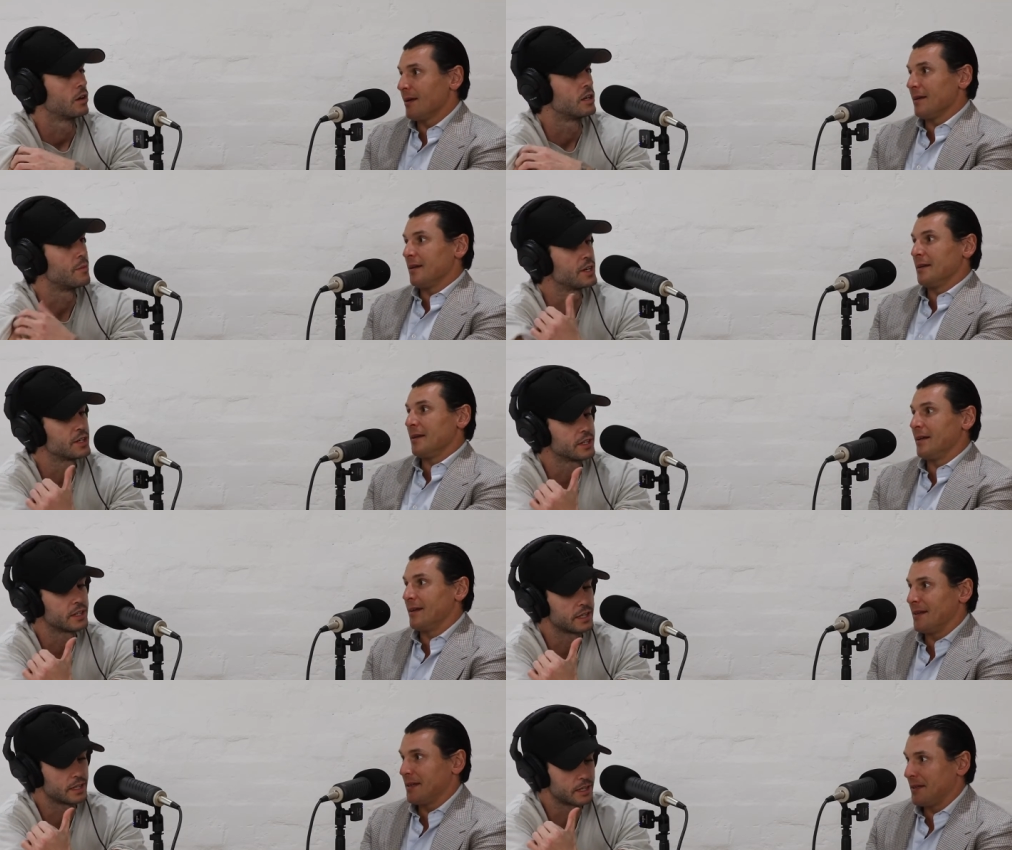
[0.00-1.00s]
Speaker 1: You
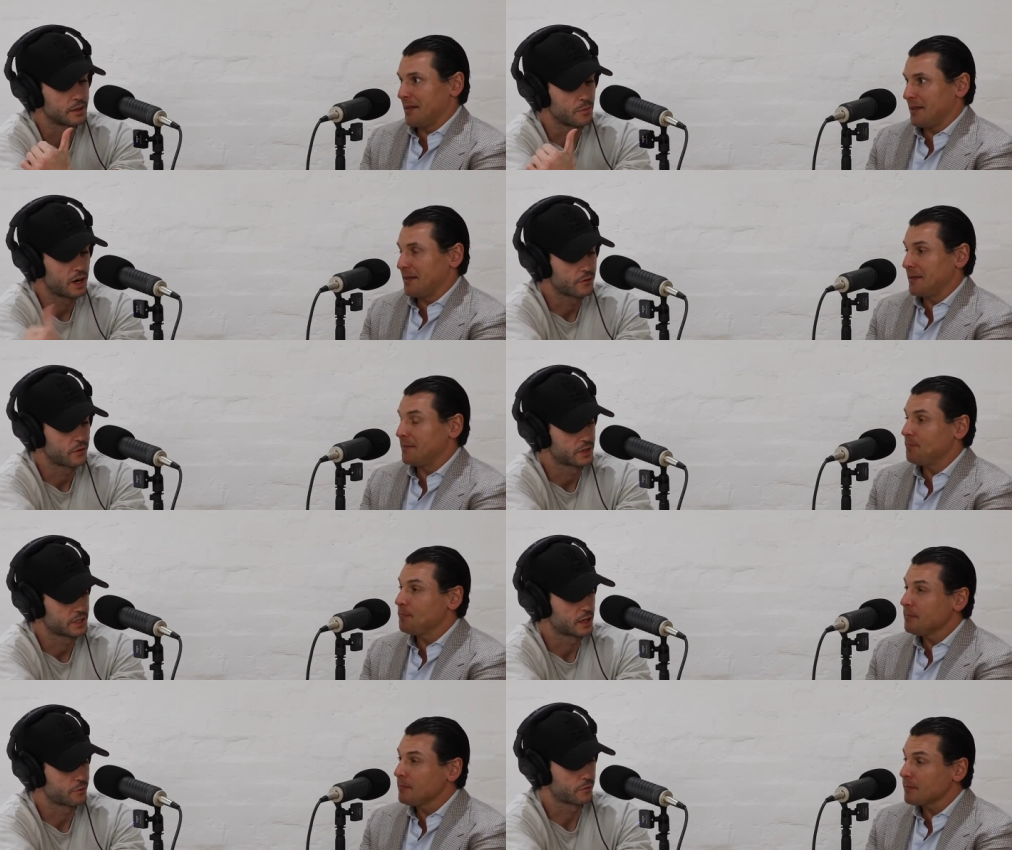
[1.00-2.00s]
mentioned the mindfulness
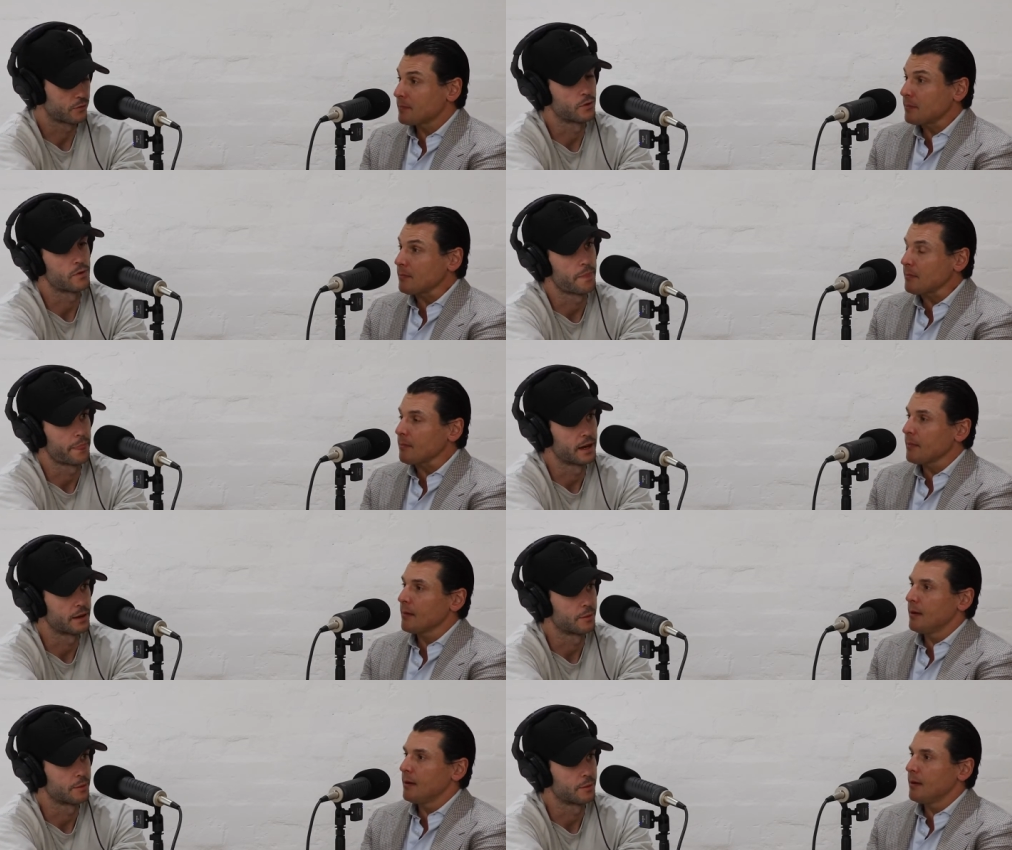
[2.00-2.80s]
stuff before um,